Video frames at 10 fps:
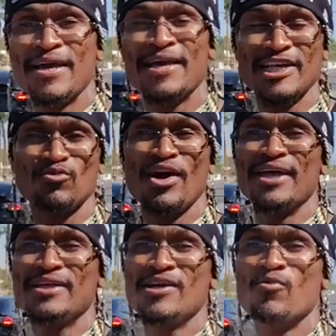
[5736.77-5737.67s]
And guess
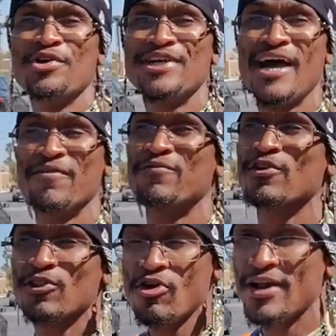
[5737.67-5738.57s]
what? We're dying
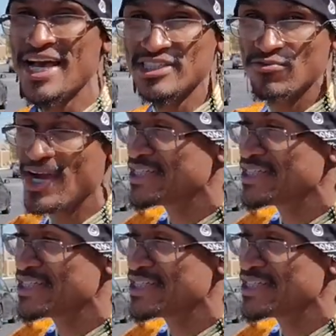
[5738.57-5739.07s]
for the Lord. That's a